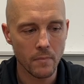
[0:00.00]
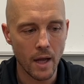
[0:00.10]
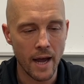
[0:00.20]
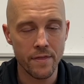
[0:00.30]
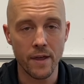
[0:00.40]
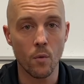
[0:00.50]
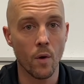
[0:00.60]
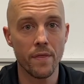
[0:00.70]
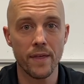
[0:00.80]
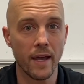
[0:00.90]
I think
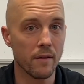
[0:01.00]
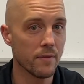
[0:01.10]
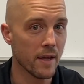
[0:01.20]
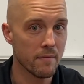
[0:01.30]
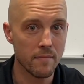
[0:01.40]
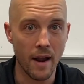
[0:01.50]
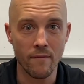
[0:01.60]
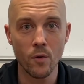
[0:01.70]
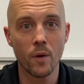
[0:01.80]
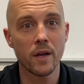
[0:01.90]
one thing that
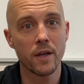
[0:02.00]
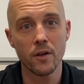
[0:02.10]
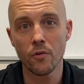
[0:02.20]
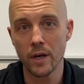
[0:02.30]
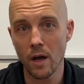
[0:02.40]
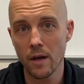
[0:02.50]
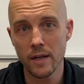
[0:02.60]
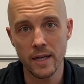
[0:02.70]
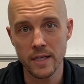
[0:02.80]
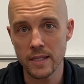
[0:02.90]
everyone can agree on
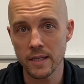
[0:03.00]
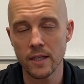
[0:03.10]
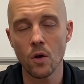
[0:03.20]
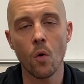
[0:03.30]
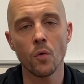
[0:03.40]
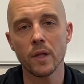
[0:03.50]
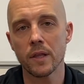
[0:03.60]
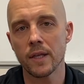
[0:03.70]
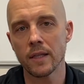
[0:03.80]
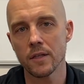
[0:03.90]
is that the only
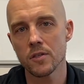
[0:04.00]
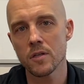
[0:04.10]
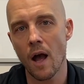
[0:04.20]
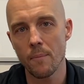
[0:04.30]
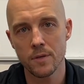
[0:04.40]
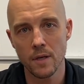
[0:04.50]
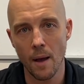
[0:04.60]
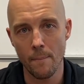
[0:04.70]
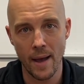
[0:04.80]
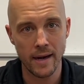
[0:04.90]
thing that stops a
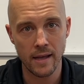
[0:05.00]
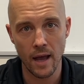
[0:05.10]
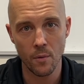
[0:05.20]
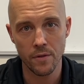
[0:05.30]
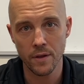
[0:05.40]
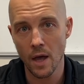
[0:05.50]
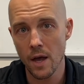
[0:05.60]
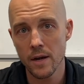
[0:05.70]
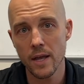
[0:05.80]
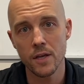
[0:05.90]
bad guy with a
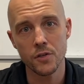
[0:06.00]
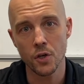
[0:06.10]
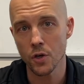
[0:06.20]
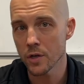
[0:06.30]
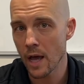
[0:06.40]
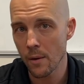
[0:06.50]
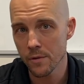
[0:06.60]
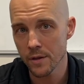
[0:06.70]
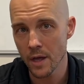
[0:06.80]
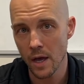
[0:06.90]
gun is a good guy with
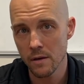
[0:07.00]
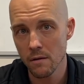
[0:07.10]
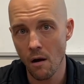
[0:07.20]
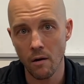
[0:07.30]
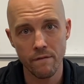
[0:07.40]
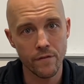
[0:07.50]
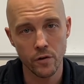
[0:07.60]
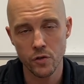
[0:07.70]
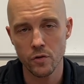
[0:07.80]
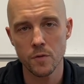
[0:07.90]
a gun. Our
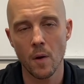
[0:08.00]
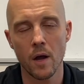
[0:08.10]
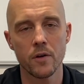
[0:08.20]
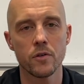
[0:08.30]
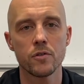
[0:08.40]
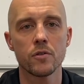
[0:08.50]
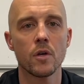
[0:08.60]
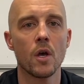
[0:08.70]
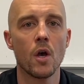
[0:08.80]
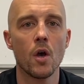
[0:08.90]
first responders
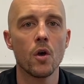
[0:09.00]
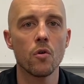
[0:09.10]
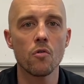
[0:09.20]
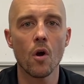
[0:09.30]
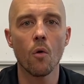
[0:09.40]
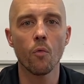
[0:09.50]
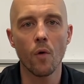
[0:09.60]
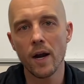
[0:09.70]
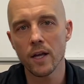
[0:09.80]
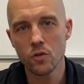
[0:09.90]
who go
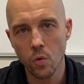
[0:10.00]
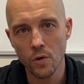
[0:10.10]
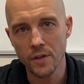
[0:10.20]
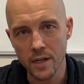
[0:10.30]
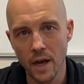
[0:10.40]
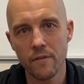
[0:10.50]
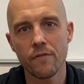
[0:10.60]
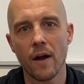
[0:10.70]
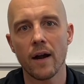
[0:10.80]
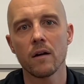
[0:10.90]
running toward the
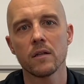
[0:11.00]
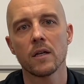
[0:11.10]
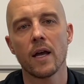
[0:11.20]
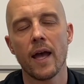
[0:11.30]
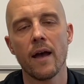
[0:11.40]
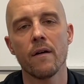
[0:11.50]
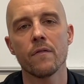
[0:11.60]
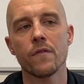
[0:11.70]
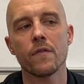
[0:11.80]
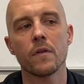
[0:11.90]
gunfire have
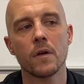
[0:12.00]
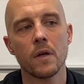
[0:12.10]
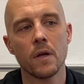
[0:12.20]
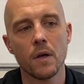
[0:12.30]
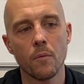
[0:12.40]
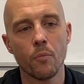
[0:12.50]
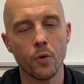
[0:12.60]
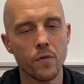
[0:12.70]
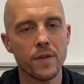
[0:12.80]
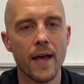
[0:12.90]

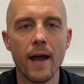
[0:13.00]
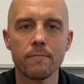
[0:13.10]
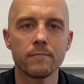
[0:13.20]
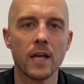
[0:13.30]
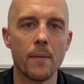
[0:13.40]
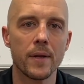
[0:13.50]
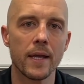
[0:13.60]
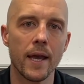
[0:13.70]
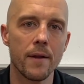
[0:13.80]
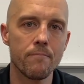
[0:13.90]
proven that time and
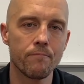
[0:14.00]
again.